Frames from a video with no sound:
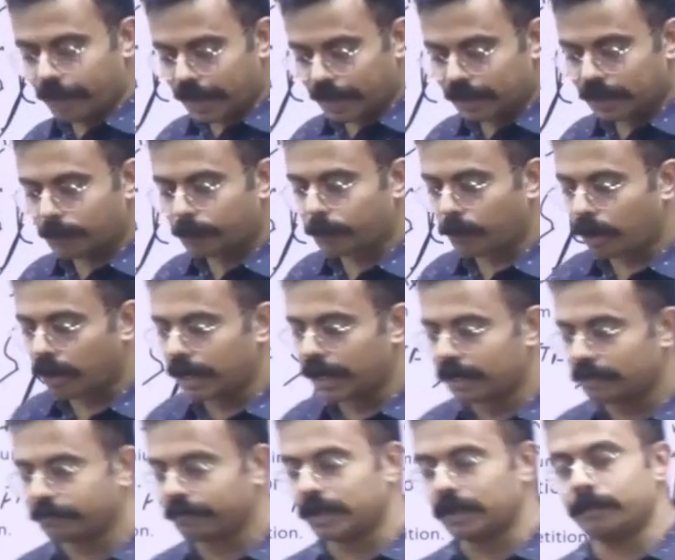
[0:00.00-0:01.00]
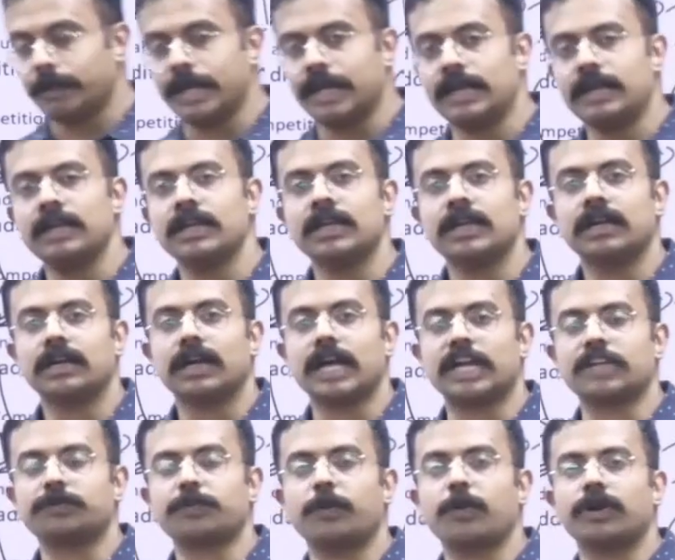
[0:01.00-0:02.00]
where the product will be
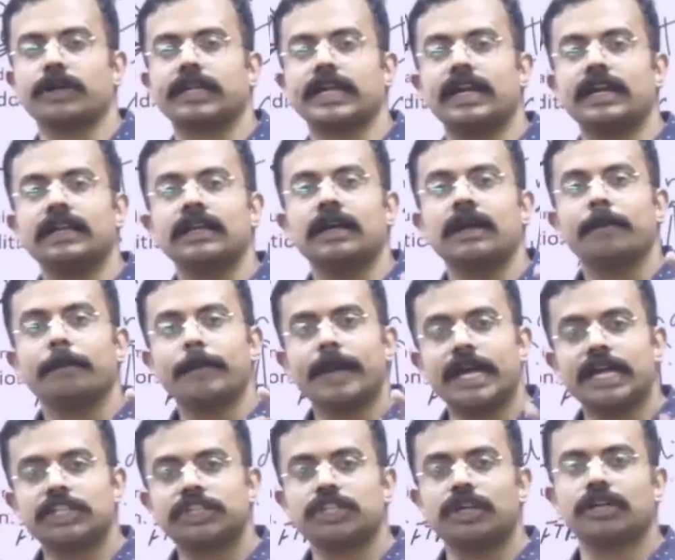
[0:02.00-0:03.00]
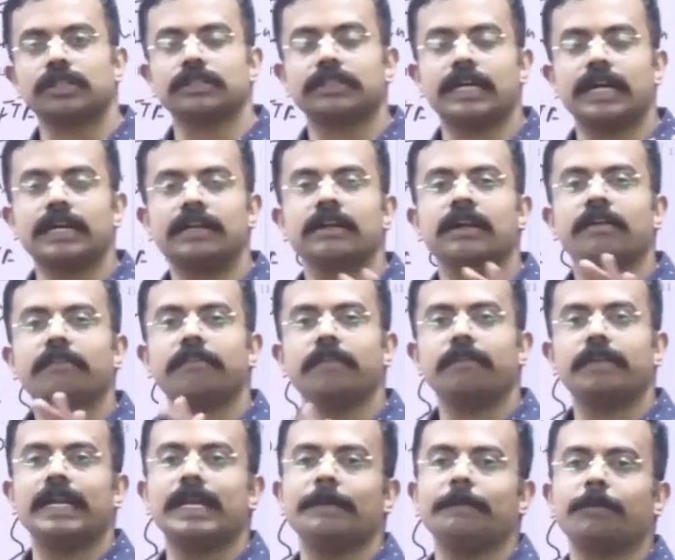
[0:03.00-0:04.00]
exported, based on that
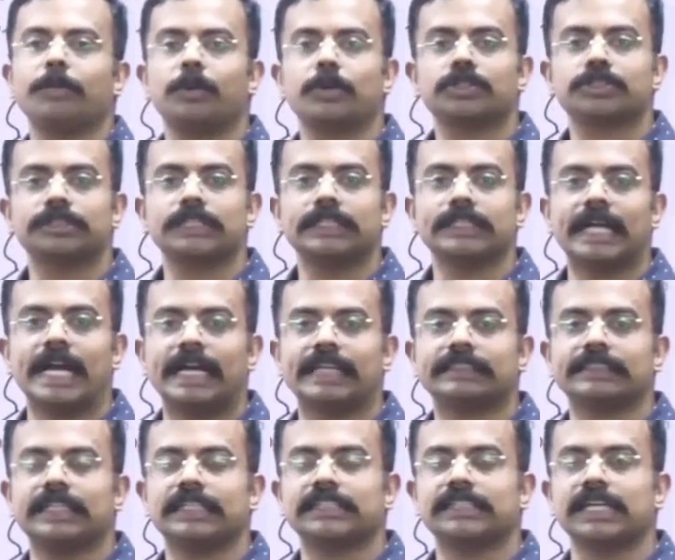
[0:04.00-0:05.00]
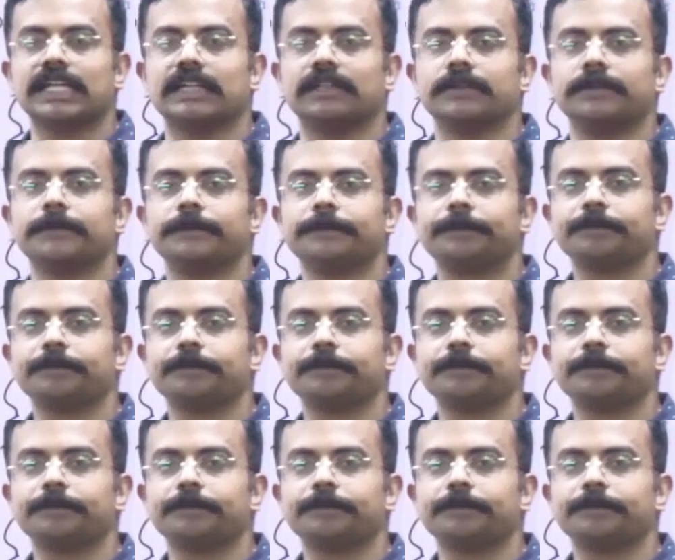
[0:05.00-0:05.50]
we will impose the taxation,